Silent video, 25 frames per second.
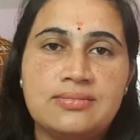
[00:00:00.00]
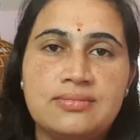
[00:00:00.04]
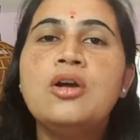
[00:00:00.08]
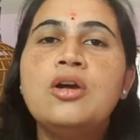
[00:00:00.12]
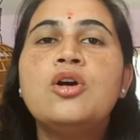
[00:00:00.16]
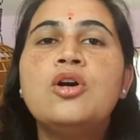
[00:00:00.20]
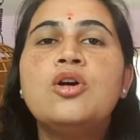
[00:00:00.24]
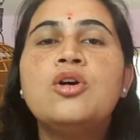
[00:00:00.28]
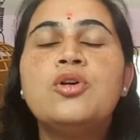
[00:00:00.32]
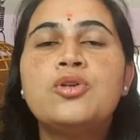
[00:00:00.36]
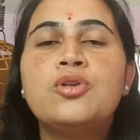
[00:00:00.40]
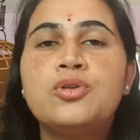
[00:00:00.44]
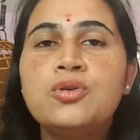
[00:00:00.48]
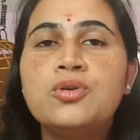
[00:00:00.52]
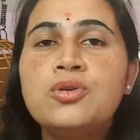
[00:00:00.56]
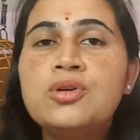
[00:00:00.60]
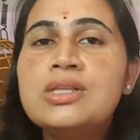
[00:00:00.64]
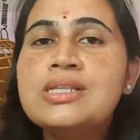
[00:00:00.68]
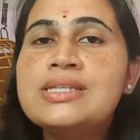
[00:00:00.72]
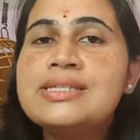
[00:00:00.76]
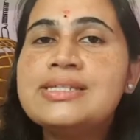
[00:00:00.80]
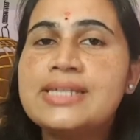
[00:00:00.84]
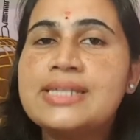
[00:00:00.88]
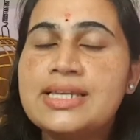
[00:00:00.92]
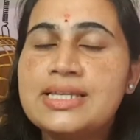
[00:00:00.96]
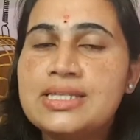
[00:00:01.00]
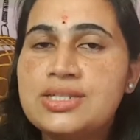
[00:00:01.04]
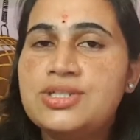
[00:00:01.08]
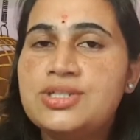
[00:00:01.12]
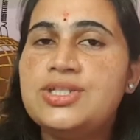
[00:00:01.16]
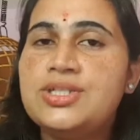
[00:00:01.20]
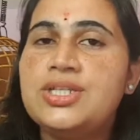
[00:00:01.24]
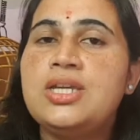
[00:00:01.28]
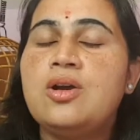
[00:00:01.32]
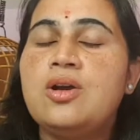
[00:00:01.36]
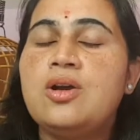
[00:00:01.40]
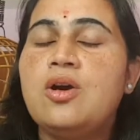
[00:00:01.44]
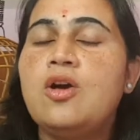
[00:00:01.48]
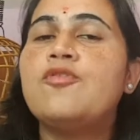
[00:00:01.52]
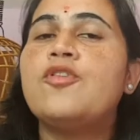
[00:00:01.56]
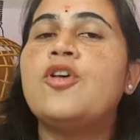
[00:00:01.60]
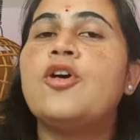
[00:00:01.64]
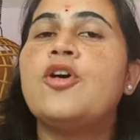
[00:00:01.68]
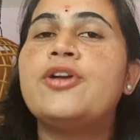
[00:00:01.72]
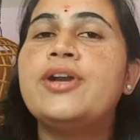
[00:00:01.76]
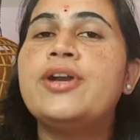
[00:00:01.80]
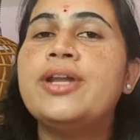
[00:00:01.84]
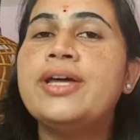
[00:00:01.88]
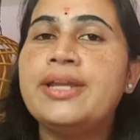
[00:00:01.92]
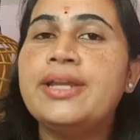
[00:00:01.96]
Rule 6G of
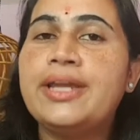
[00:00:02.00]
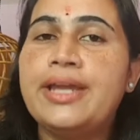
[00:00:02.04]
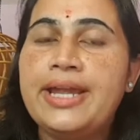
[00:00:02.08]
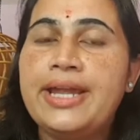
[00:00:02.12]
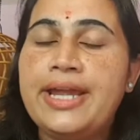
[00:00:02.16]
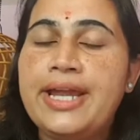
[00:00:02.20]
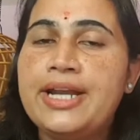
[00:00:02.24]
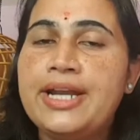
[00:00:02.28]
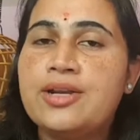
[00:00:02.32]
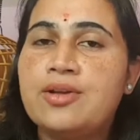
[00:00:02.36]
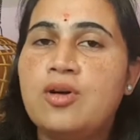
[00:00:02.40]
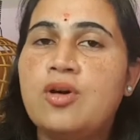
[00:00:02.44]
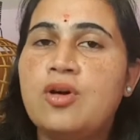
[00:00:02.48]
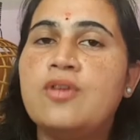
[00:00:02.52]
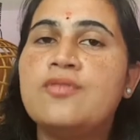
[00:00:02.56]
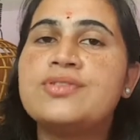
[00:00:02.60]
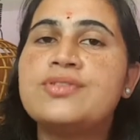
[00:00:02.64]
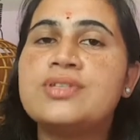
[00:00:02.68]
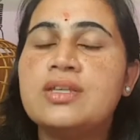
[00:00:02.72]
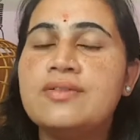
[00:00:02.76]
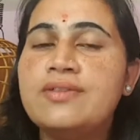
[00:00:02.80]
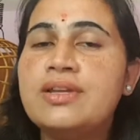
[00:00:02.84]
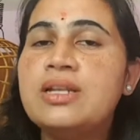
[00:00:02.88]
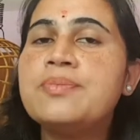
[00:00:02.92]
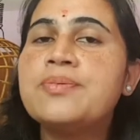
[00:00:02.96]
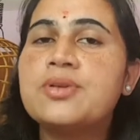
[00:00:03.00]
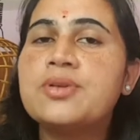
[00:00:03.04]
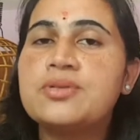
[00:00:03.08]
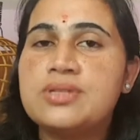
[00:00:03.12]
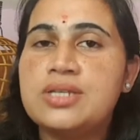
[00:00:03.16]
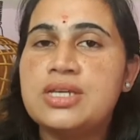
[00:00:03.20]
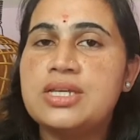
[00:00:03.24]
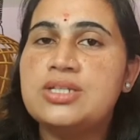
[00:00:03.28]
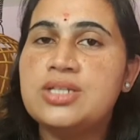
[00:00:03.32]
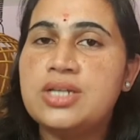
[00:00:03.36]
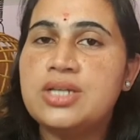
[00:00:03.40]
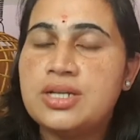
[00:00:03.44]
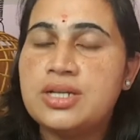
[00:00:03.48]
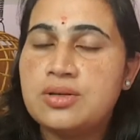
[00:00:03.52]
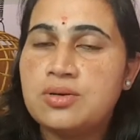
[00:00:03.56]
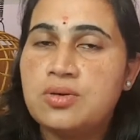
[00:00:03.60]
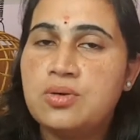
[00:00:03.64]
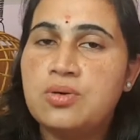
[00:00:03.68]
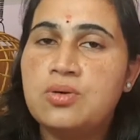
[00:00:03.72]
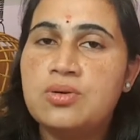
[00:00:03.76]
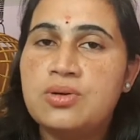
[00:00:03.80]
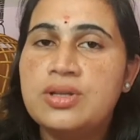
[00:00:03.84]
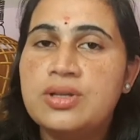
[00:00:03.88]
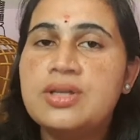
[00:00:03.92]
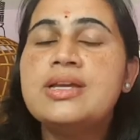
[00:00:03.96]
Order 8 of Civil Procedure Code
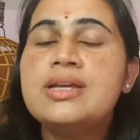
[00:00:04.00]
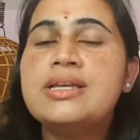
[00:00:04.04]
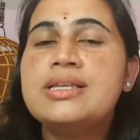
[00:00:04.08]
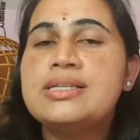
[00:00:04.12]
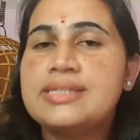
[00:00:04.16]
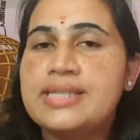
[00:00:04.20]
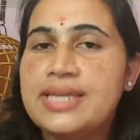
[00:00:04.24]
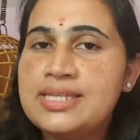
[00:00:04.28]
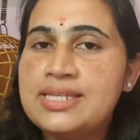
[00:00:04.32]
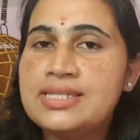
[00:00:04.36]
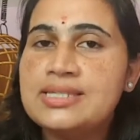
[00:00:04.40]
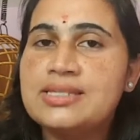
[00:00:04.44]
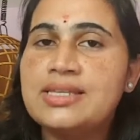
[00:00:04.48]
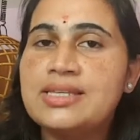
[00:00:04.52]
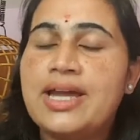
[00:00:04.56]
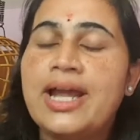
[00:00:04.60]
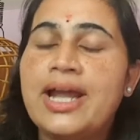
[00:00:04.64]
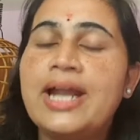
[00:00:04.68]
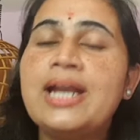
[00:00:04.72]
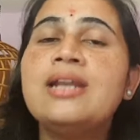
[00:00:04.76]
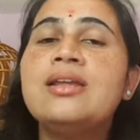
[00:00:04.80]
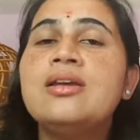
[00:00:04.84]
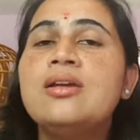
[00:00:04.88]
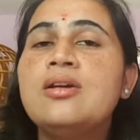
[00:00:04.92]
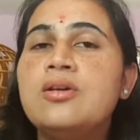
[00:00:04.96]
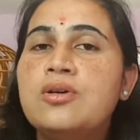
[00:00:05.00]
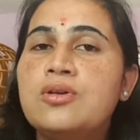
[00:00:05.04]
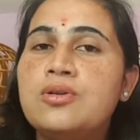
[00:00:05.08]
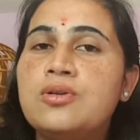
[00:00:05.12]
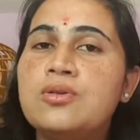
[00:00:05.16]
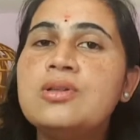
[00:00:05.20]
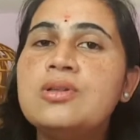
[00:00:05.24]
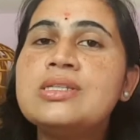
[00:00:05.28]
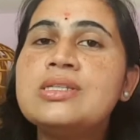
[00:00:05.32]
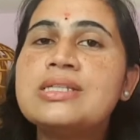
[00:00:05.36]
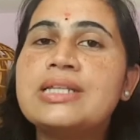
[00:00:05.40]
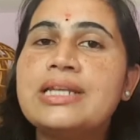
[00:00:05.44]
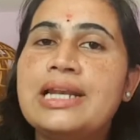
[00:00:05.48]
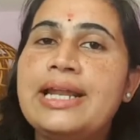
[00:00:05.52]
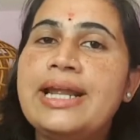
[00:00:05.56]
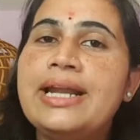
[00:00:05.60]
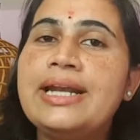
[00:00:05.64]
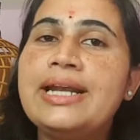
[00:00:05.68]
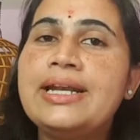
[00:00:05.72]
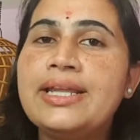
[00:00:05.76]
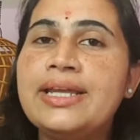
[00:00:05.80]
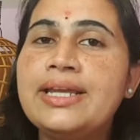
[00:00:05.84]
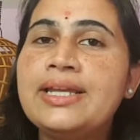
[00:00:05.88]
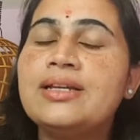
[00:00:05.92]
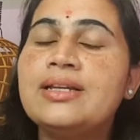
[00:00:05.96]
says that rules
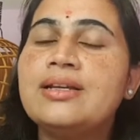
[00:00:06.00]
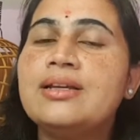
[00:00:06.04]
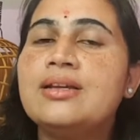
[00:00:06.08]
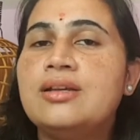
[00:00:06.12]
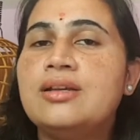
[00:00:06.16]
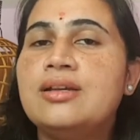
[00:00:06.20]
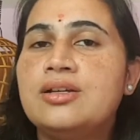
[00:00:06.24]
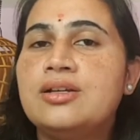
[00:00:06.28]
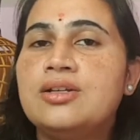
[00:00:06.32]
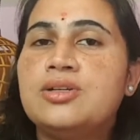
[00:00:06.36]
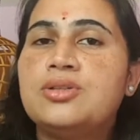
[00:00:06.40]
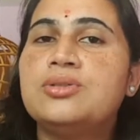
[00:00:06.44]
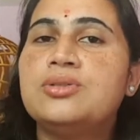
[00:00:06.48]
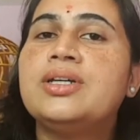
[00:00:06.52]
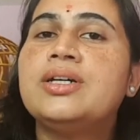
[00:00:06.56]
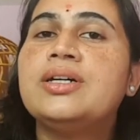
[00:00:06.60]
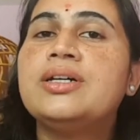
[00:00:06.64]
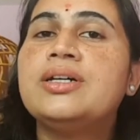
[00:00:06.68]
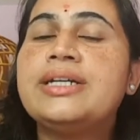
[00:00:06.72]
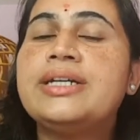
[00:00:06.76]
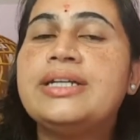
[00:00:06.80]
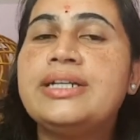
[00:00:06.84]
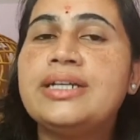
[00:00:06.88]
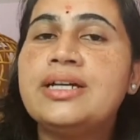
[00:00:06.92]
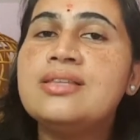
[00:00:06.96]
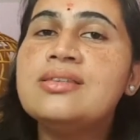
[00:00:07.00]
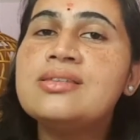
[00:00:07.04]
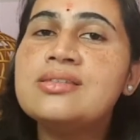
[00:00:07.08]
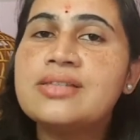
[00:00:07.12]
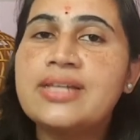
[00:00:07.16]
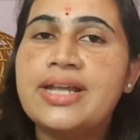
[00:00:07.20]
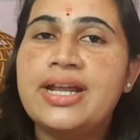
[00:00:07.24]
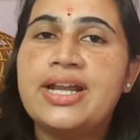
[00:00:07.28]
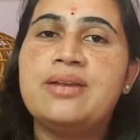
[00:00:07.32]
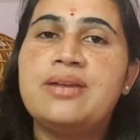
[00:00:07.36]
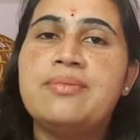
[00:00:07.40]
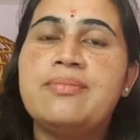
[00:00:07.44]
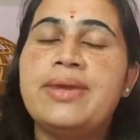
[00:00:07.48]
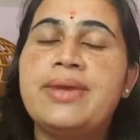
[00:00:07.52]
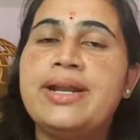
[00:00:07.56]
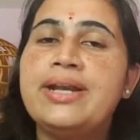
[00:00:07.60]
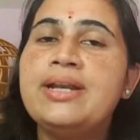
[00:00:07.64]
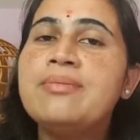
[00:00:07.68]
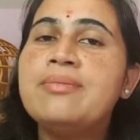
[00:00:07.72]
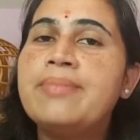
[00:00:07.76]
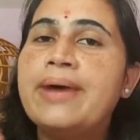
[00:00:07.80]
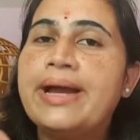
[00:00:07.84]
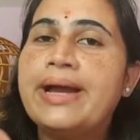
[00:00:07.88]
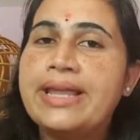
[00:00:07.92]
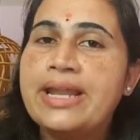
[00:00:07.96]
relating to the return statement by
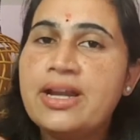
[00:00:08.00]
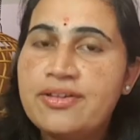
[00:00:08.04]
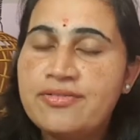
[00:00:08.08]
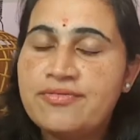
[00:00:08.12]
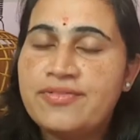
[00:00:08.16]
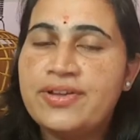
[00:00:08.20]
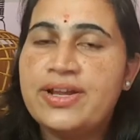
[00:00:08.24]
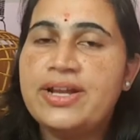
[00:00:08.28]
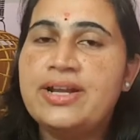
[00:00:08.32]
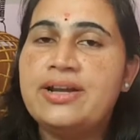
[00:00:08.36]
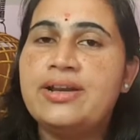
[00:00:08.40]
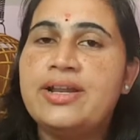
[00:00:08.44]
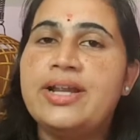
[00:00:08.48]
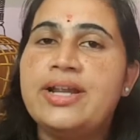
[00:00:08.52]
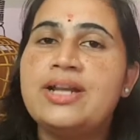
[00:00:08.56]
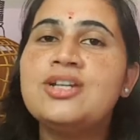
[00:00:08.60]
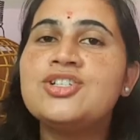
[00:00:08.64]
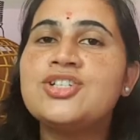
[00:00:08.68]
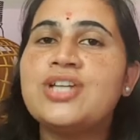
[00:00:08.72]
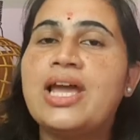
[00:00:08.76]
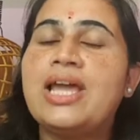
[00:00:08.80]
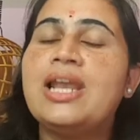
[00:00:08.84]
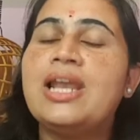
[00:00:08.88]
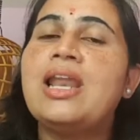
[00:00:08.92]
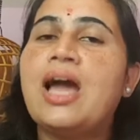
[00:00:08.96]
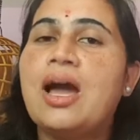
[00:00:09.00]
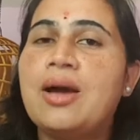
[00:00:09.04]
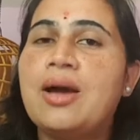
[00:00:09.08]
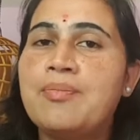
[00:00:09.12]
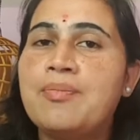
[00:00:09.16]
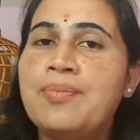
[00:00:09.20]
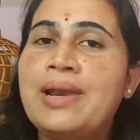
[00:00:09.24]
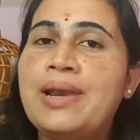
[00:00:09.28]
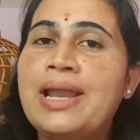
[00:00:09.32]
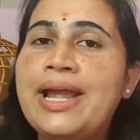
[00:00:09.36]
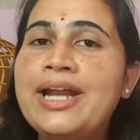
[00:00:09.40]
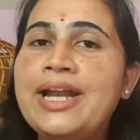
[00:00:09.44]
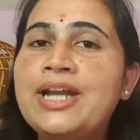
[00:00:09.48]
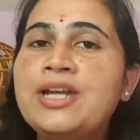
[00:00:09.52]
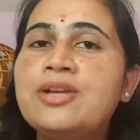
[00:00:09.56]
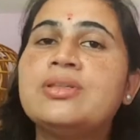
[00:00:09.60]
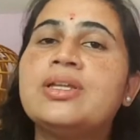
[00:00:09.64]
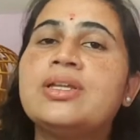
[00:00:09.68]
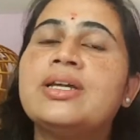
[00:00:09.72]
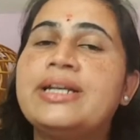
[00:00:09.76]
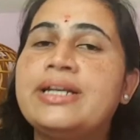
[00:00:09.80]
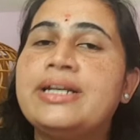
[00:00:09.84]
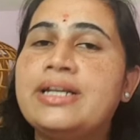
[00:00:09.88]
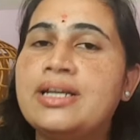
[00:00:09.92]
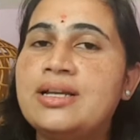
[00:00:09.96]
a defendant shall apply to the
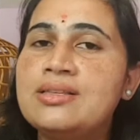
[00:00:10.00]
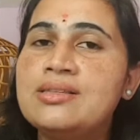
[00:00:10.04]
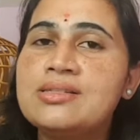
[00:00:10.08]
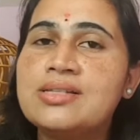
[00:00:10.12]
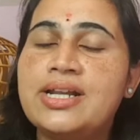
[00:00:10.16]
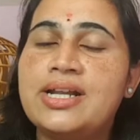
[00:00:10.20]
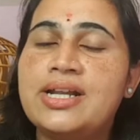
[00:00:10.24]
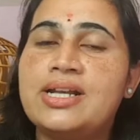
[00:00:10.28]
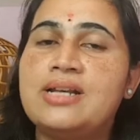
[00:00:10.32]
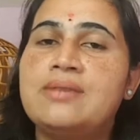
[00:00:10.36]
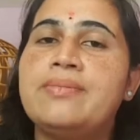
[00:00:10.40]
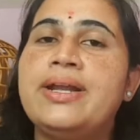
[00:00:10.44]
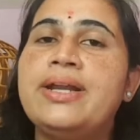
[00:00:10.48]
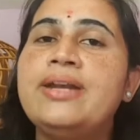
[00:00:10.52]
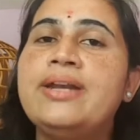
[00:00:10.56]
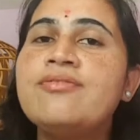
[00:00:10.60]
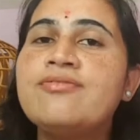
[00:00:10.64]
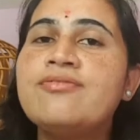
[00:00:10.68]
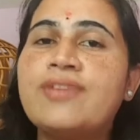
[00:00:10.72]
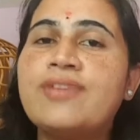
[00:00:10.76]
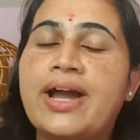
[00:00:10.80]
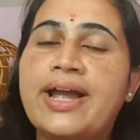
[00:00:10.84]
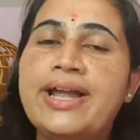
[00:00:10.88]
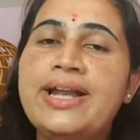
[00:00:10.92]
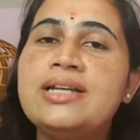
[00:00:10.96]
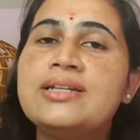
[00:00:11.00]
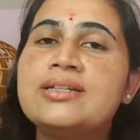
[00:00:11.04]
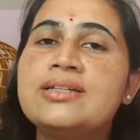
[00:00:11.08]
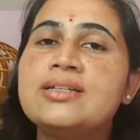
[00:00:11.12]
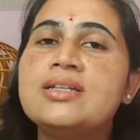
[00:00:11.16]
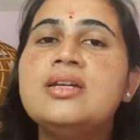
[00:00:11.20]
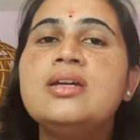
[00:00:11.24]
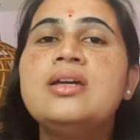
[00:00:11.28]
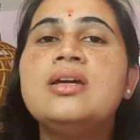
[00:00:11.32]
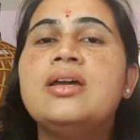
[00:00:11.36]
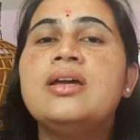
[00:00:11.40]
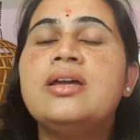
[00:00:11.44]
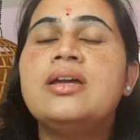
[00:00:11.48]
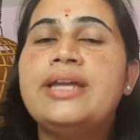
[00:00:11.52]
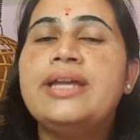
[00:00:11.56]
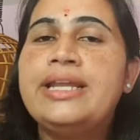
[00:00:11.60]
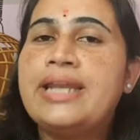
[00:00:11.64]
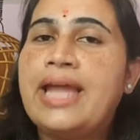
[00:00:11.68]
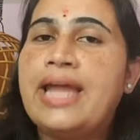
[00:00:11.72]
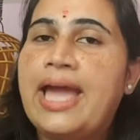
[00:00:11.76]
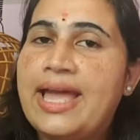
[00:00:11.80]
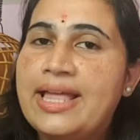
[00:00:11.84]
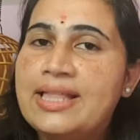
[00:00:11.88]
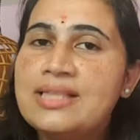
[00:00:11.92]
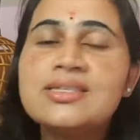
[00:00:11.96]
return statement filed in
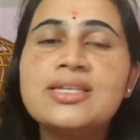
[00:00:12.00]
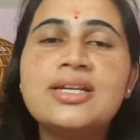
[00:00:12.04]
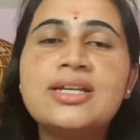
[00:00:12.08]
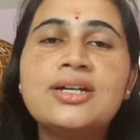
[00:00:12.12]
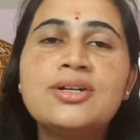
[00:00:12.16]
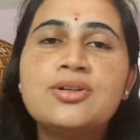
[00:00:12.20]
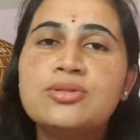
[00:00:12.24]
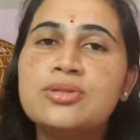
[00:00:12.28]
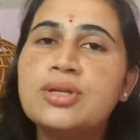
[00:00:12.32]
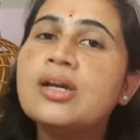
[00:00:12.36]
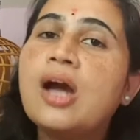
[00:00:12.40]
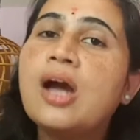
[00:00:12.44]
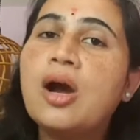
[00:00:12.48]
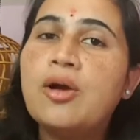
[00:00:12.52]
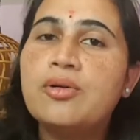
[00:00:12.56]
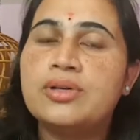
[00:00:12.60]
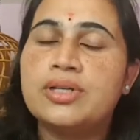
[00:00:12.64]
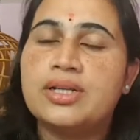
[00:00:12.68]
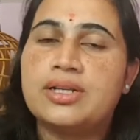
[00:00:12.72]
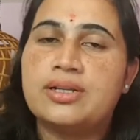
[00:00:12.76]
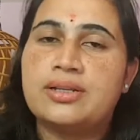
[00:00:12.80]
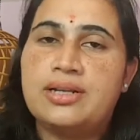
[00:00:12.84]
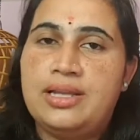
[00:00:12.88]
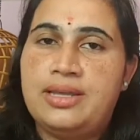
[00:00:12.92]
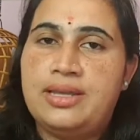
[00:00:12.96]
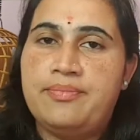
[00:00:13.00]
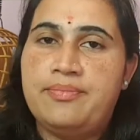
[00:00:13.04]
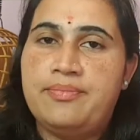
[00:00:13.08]
answer to the counterclaim.